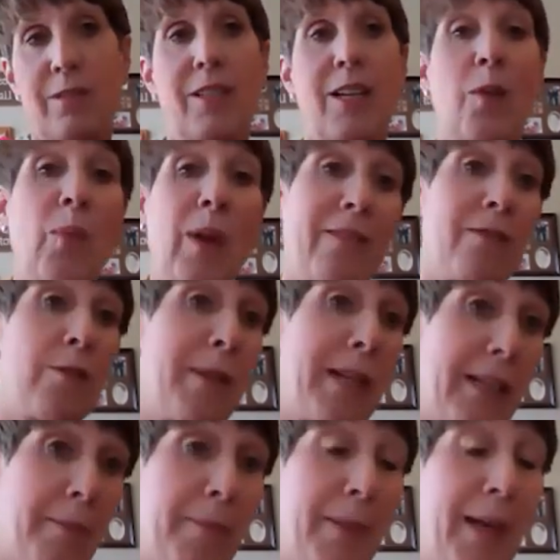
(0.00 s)
And we have to be
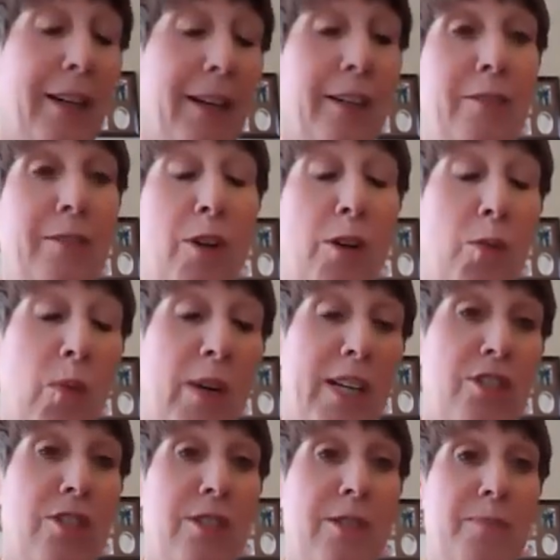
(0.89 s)
competitive on
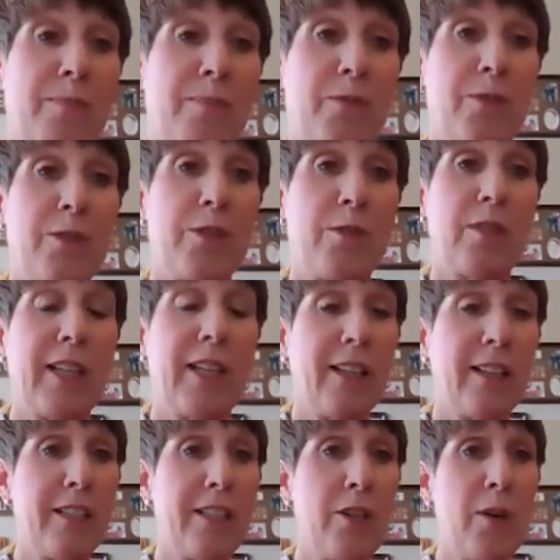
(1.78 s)
wages. So,
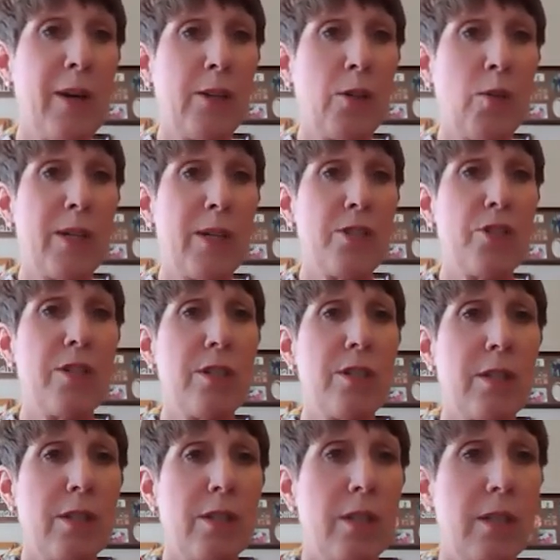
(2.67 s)
Kelly, you had a question?